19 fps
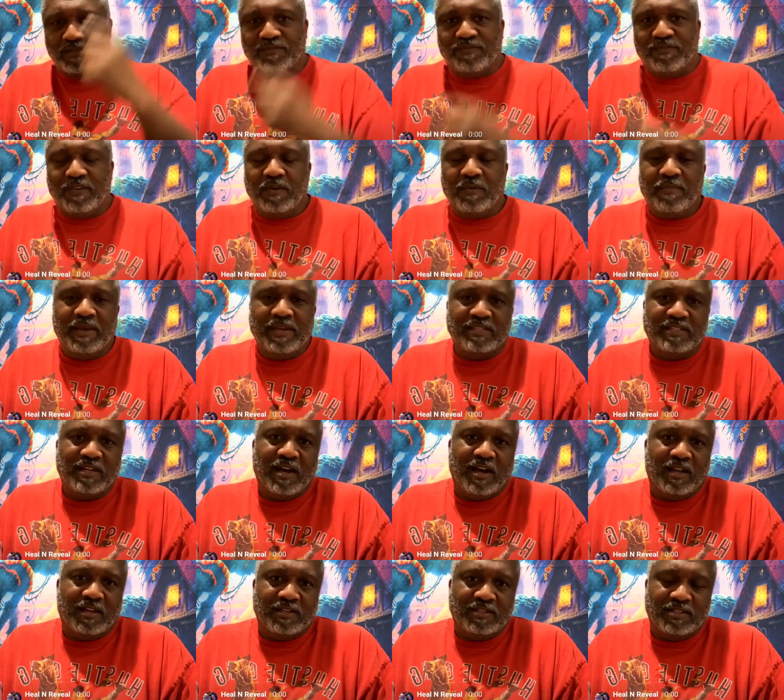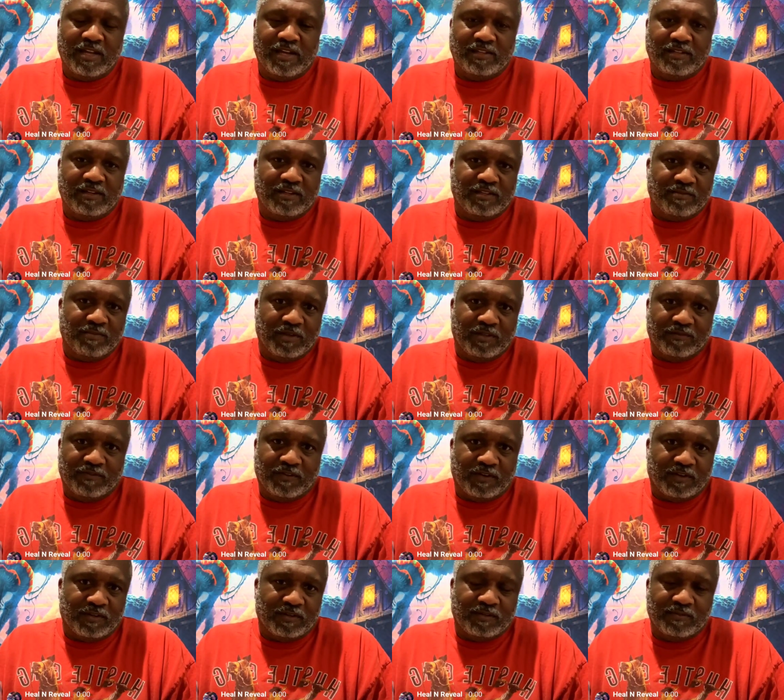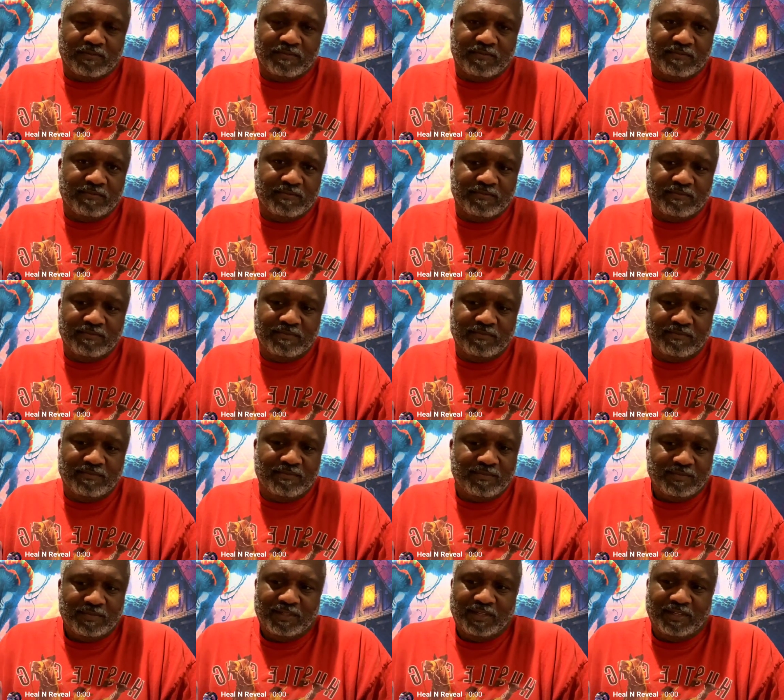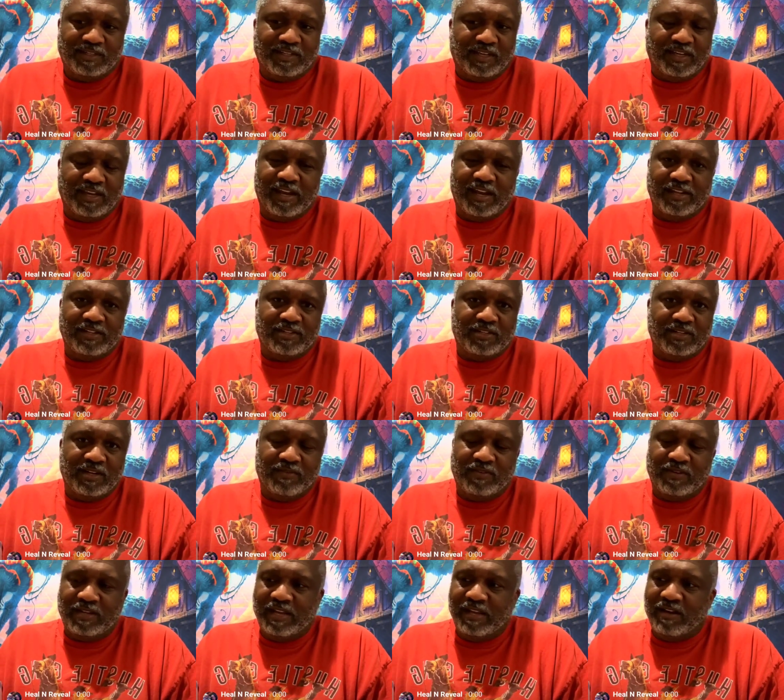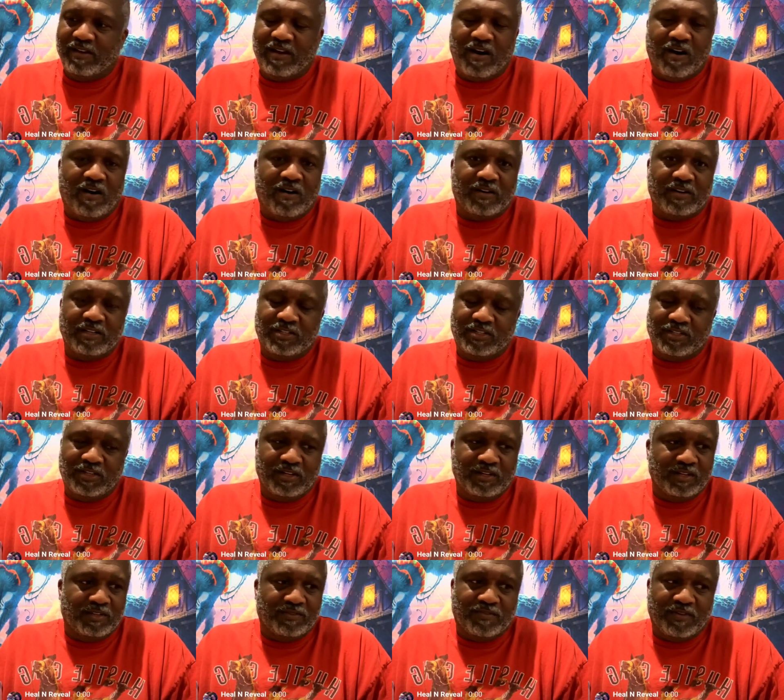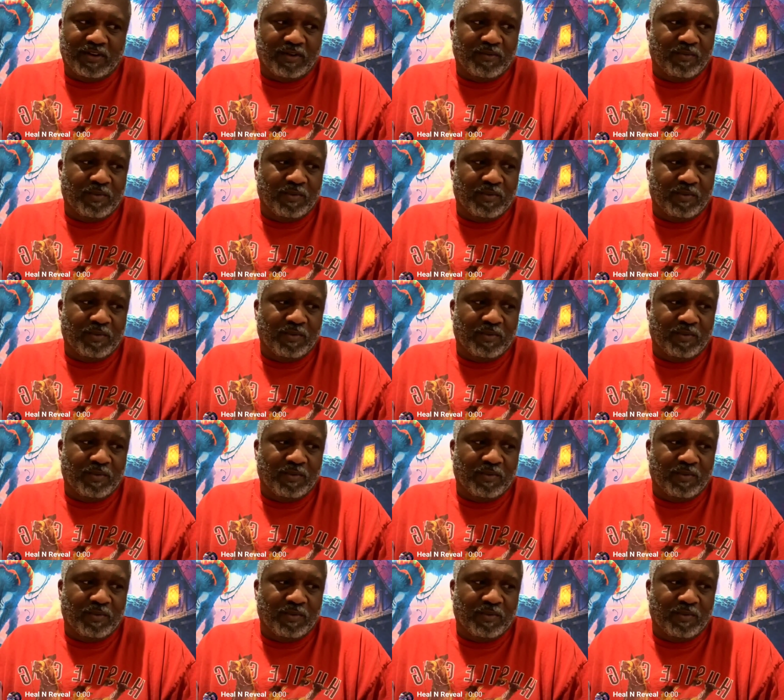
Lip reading: is fear-based knowledge after this motherfucker. I tell y'all that shit every day. All this shit in this